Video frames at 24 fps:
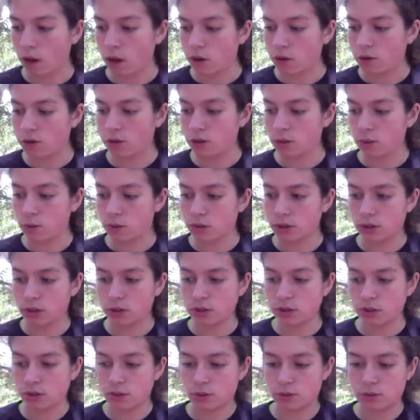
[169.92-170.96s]
You could
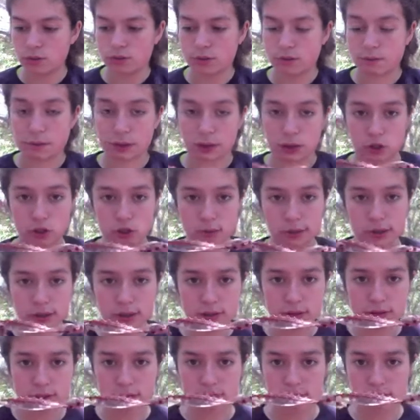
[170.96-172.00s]
use
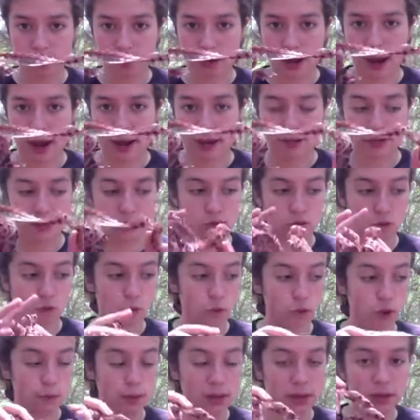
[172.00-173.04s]
embellishments, as in
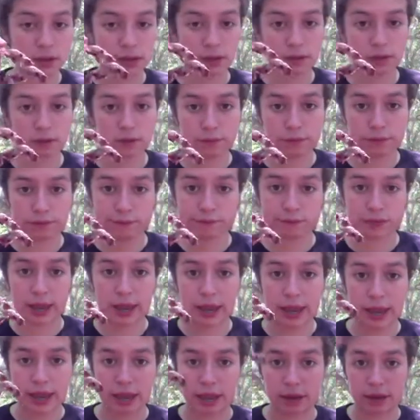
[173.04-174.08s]
ribbon
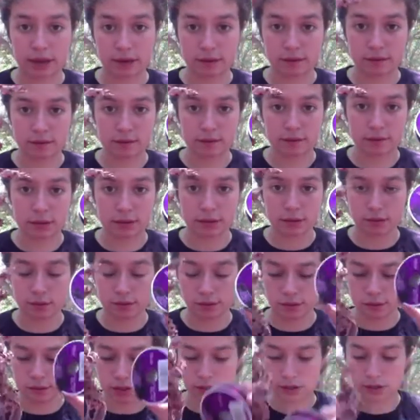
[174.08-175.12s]
and
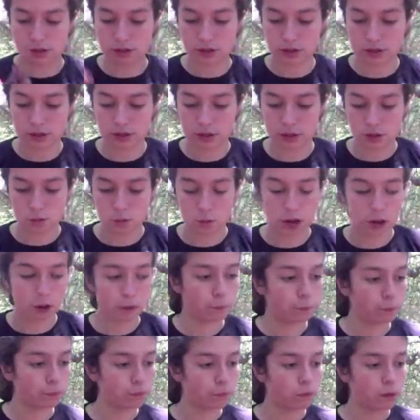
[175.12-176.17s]
this as well.
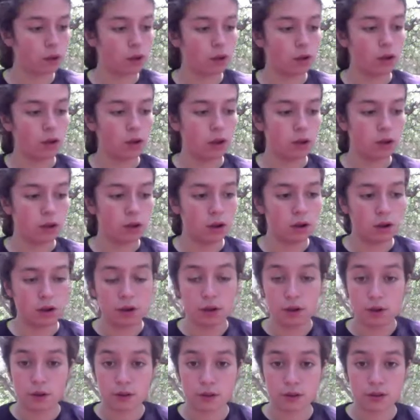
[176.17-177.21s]

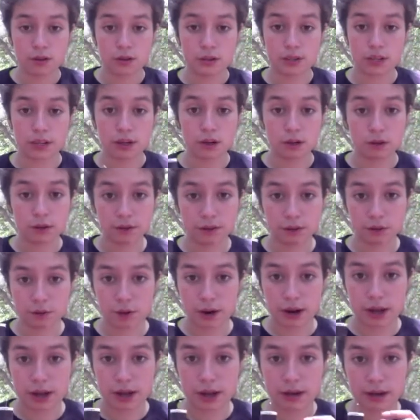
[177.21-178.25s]
Needle and
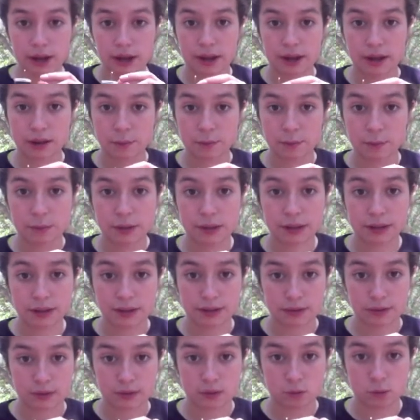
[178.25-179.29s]
thread and
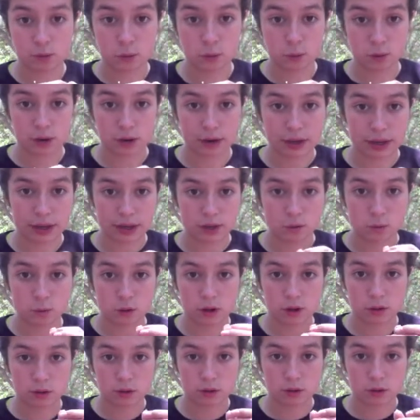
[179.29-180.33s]
pins would work as
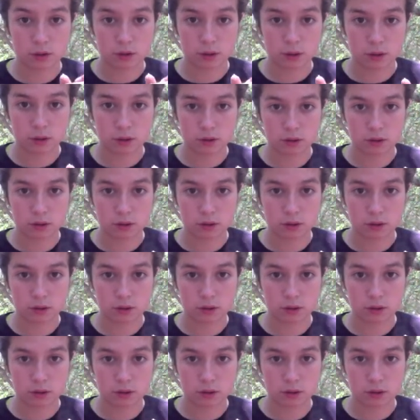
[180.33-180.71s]
well too.